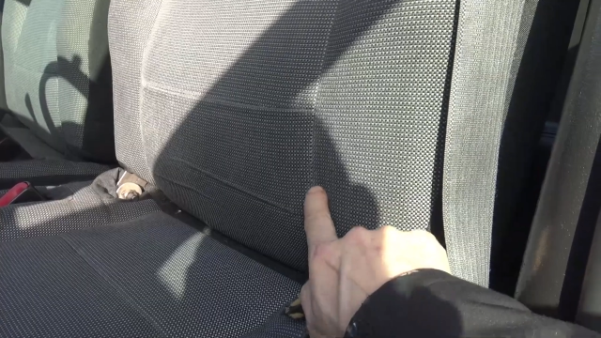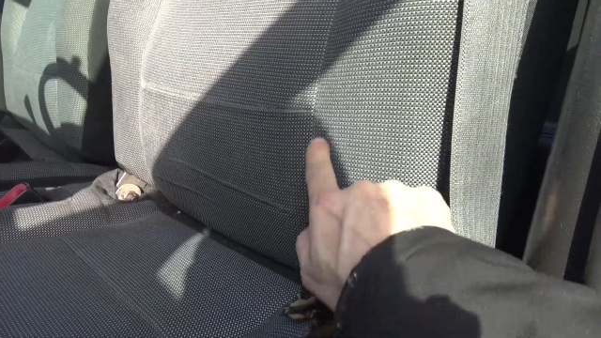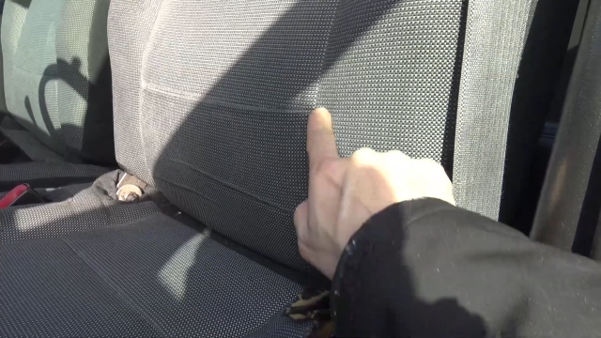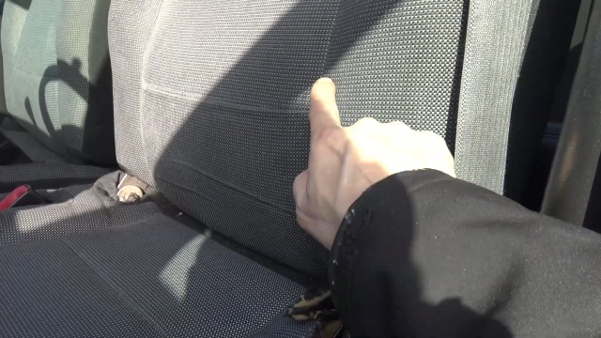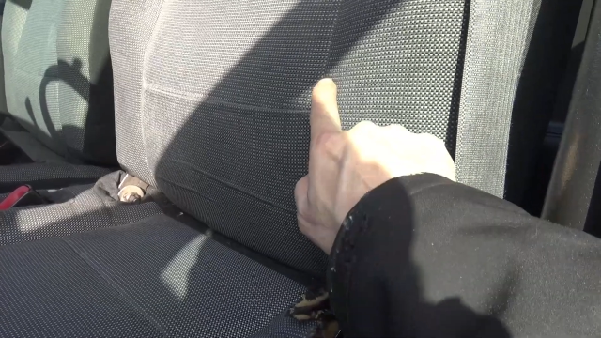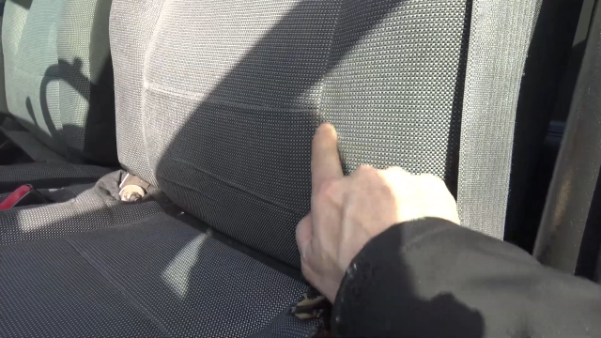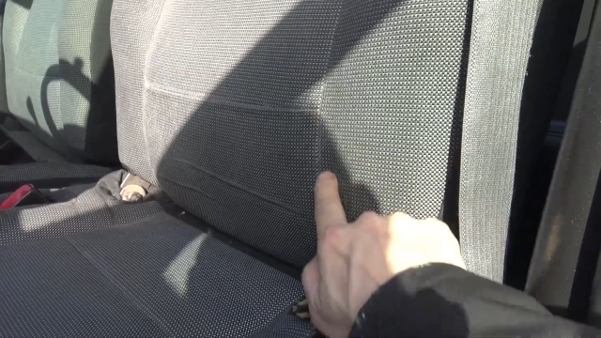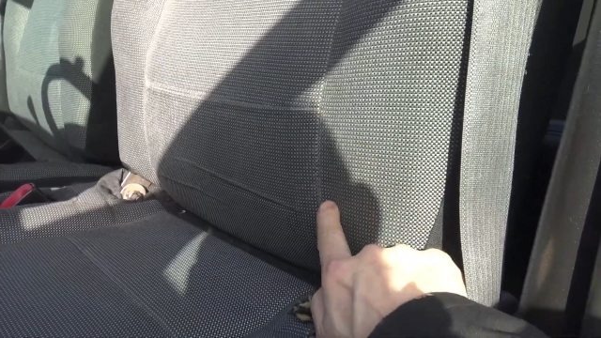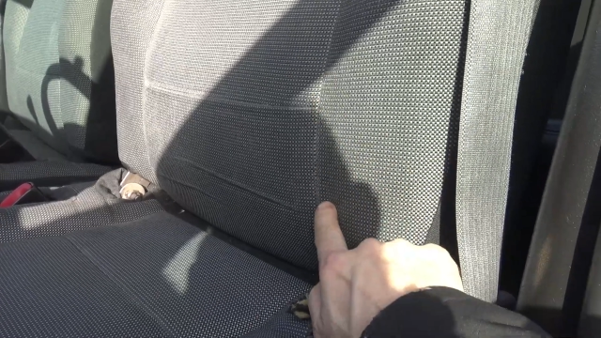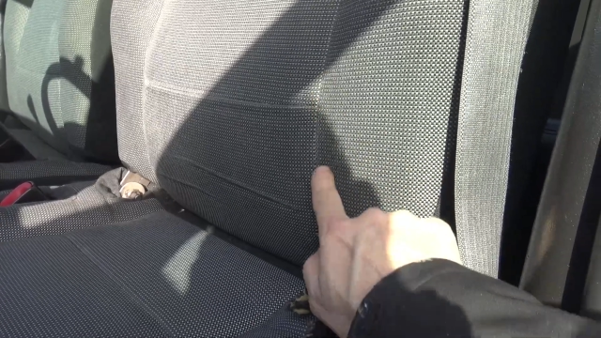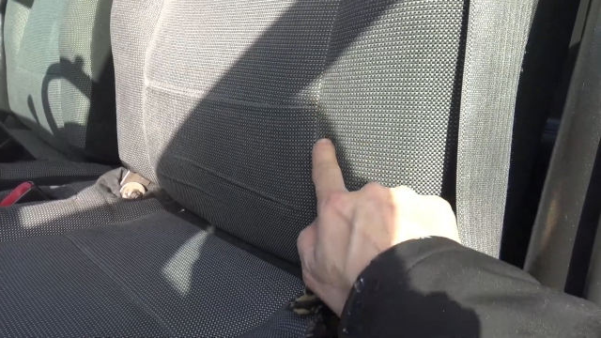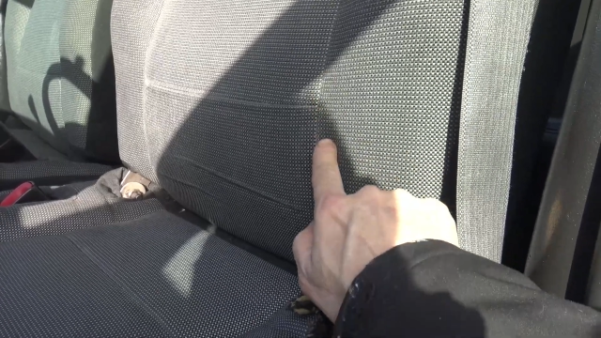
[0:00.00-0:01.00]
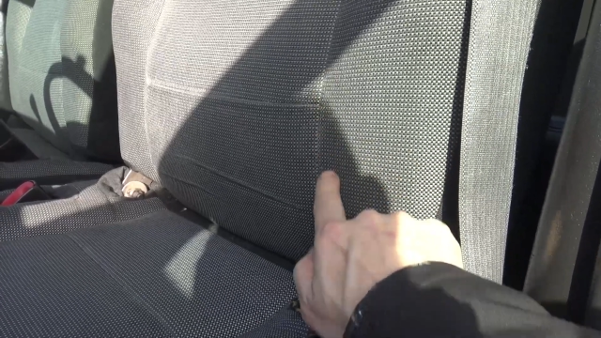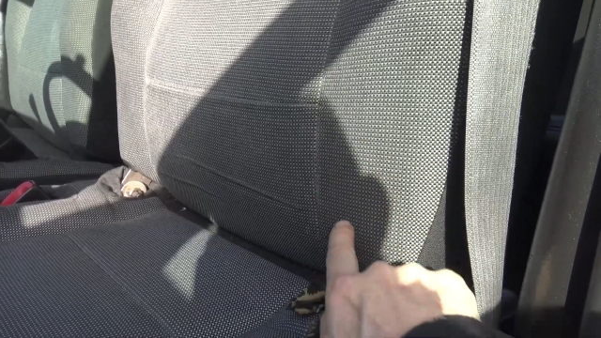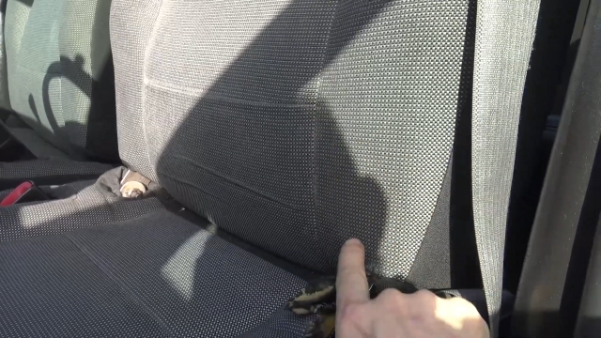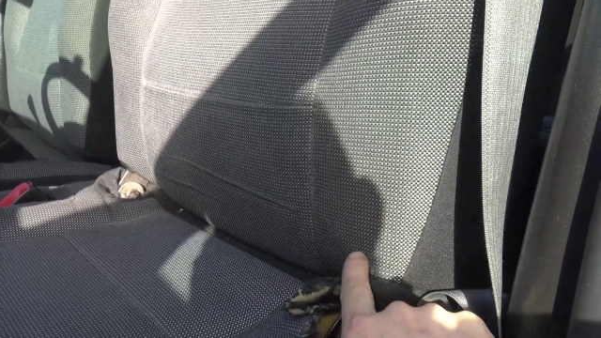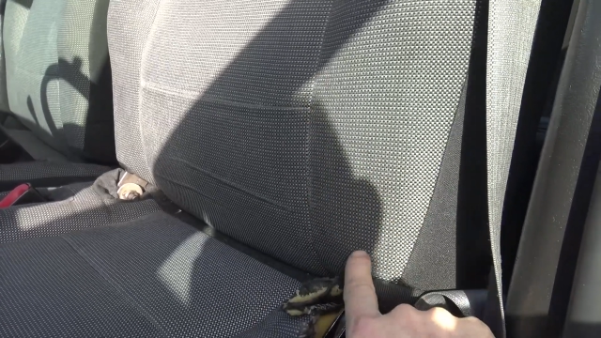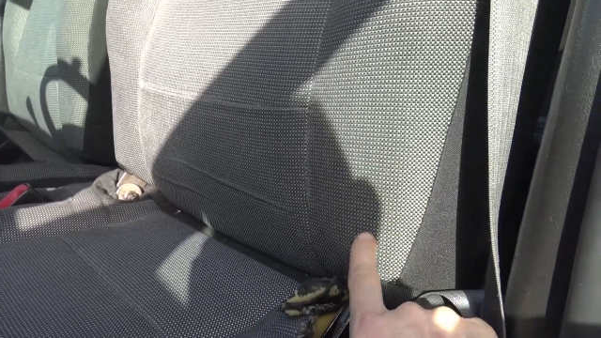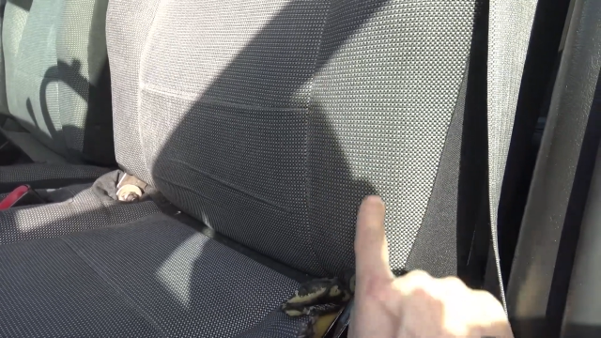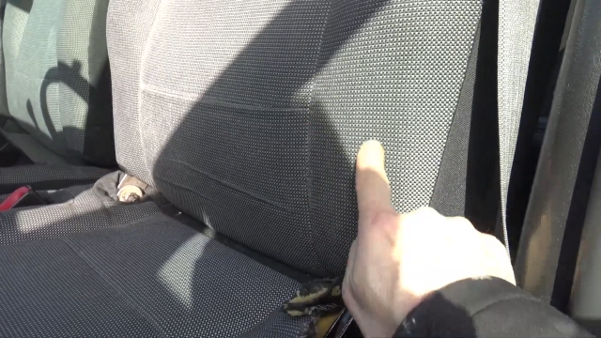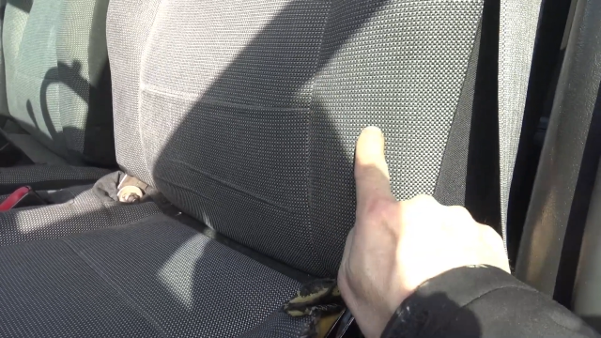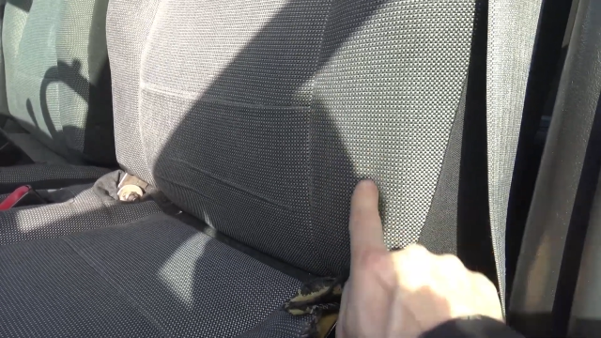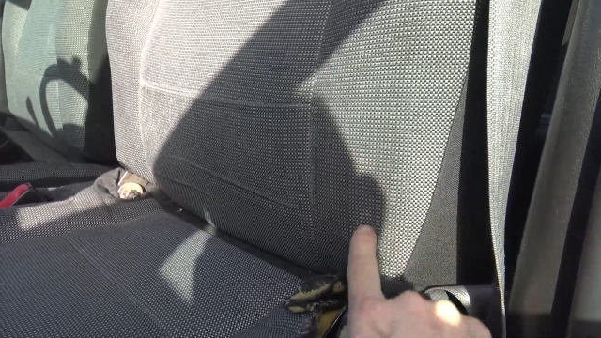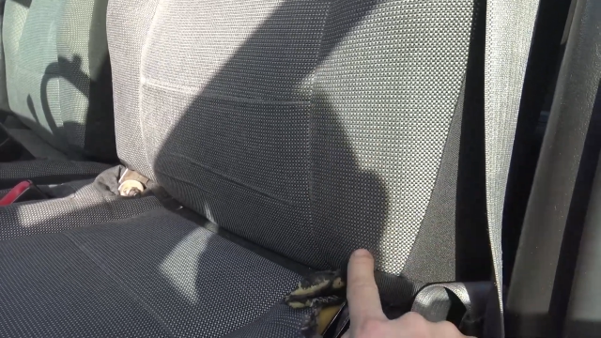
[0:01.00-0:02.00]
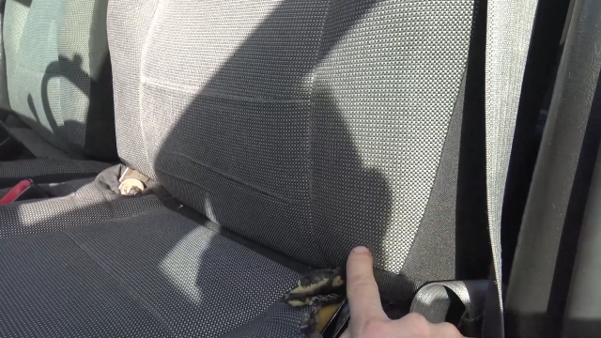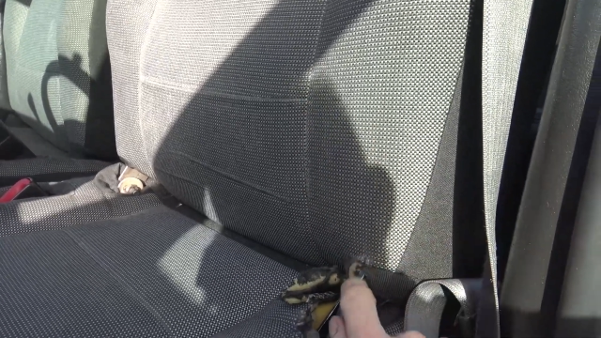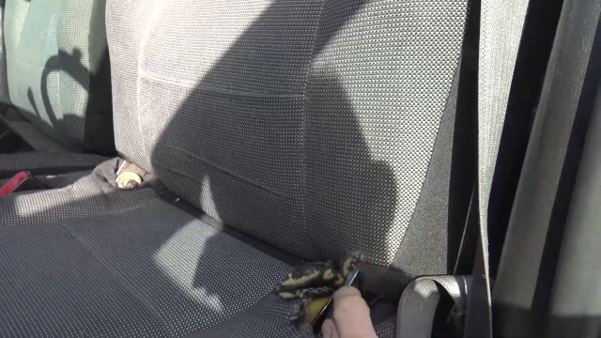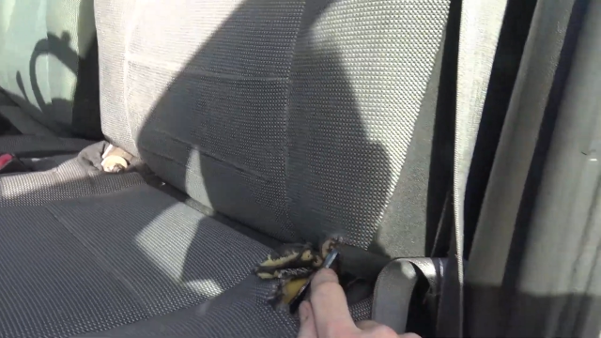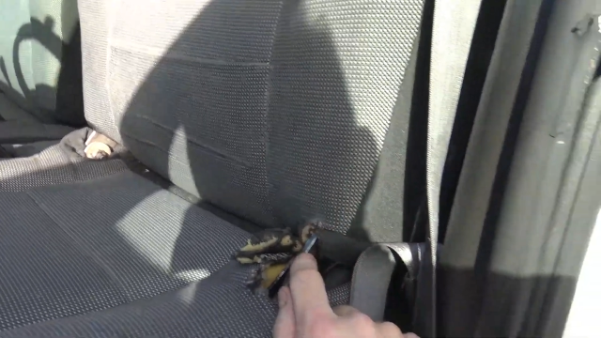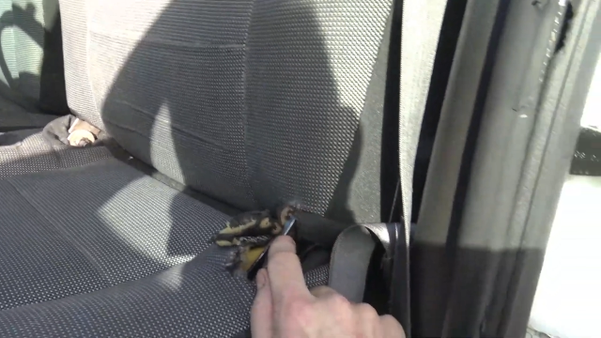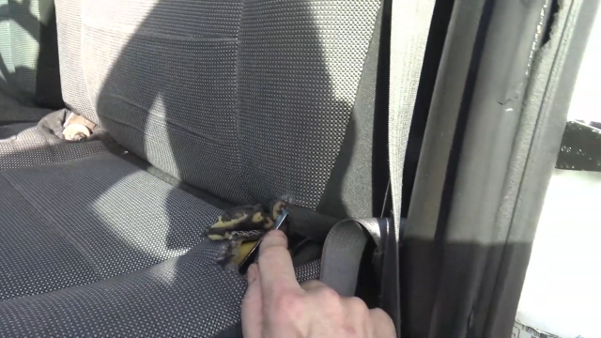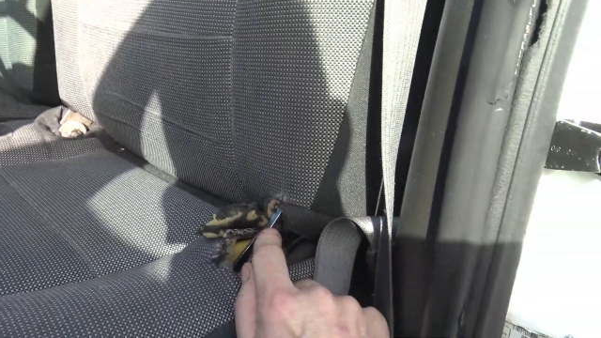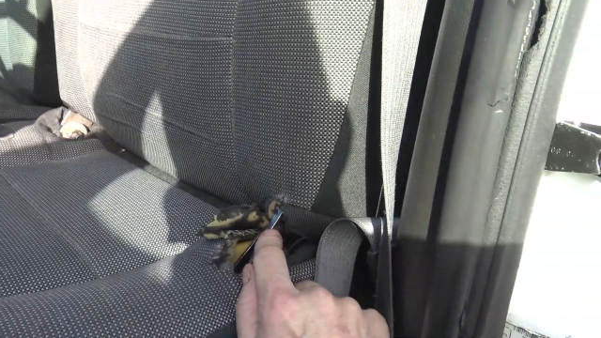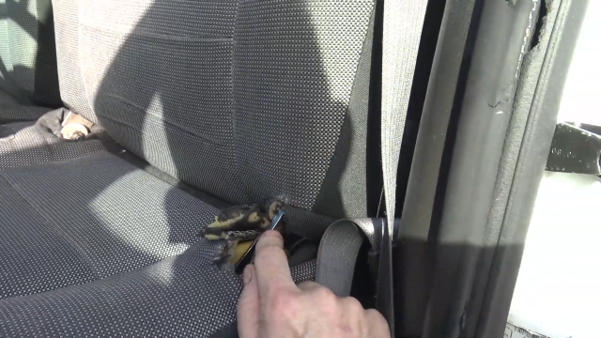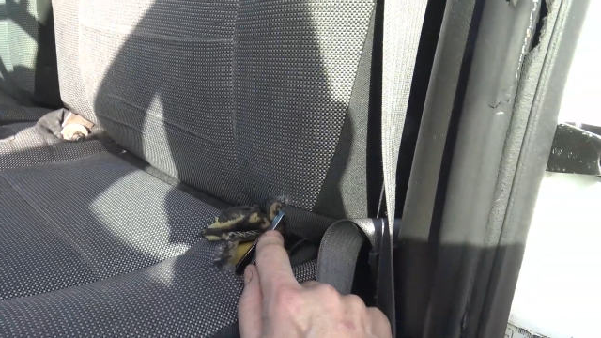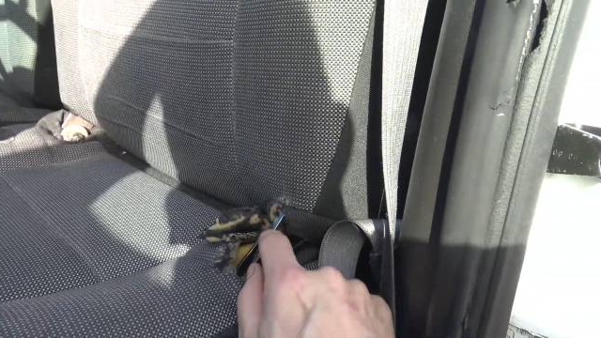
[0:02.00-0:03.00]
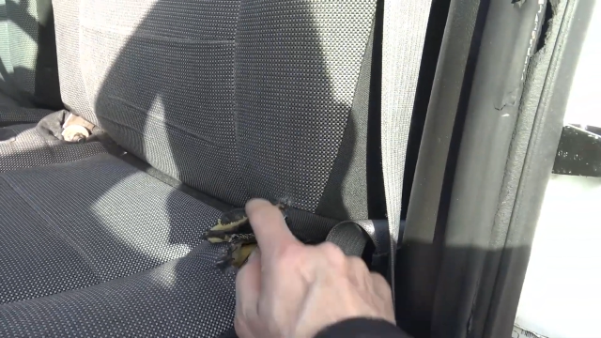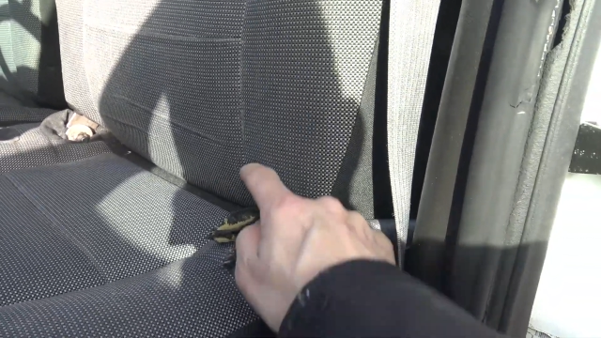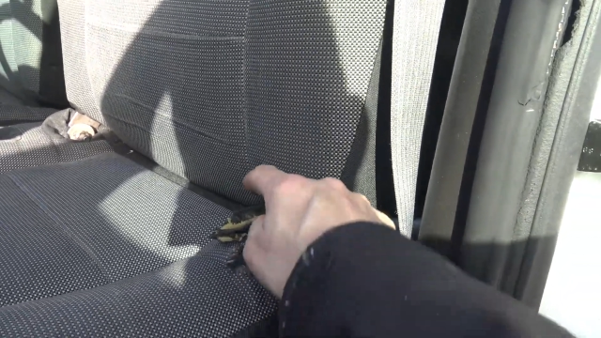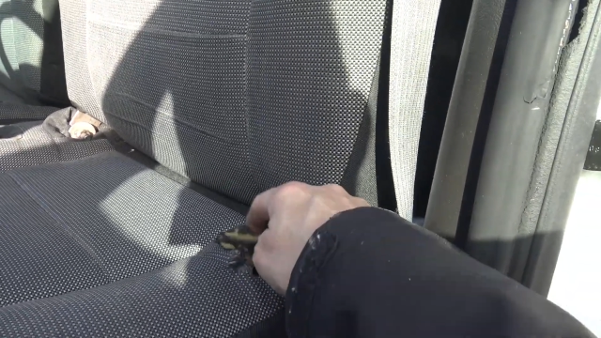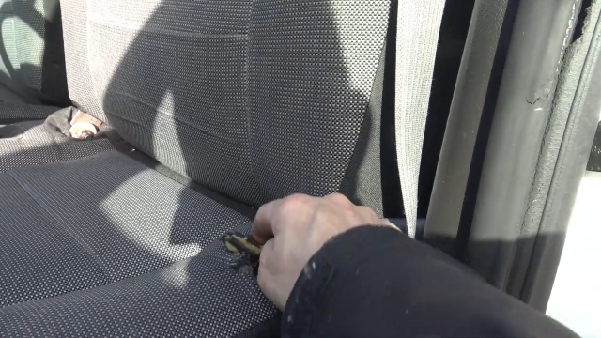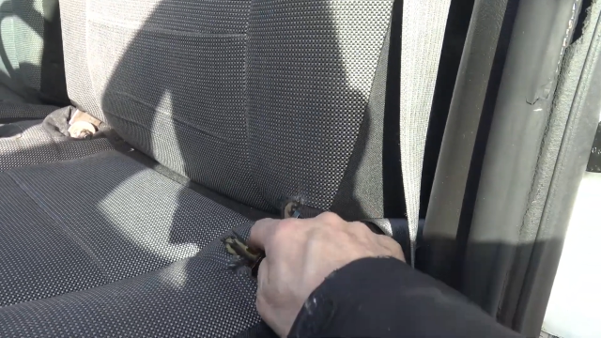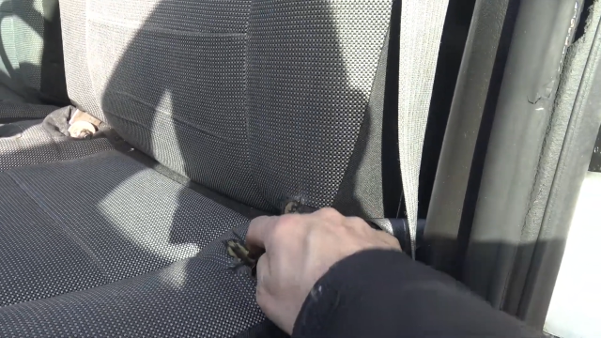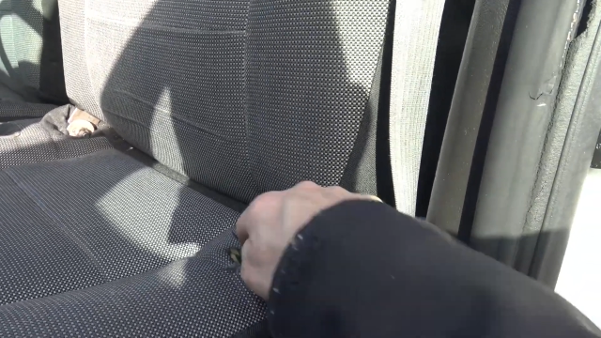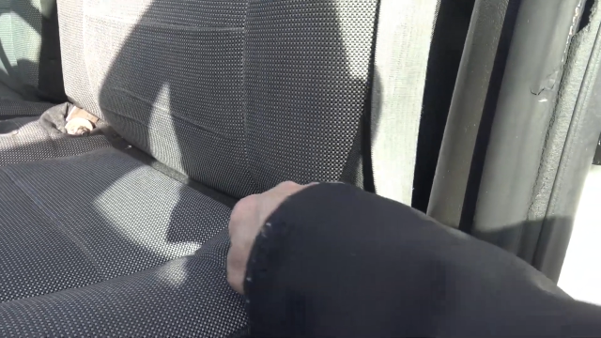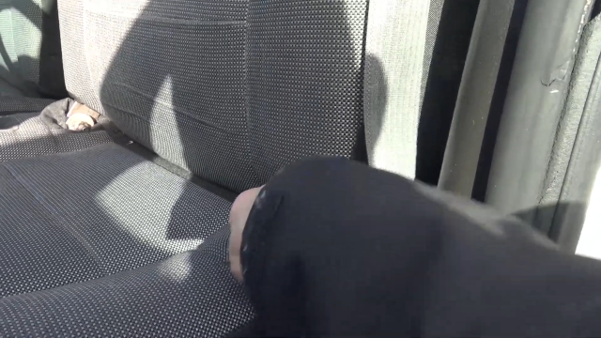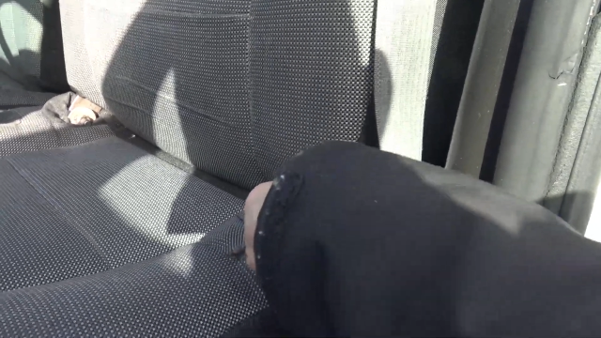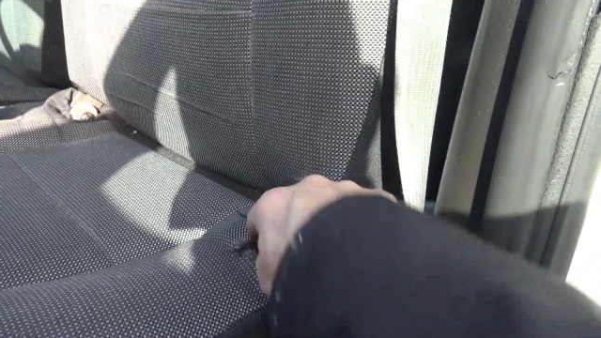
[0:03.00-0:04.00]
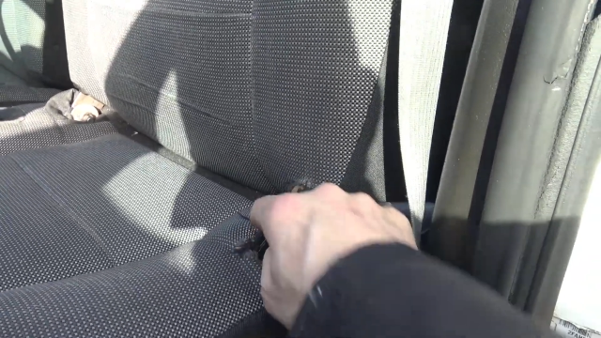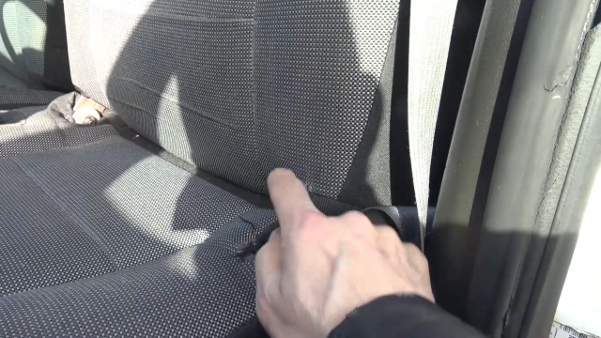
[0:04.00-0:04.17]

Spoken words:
Nobody's mouth can be seen.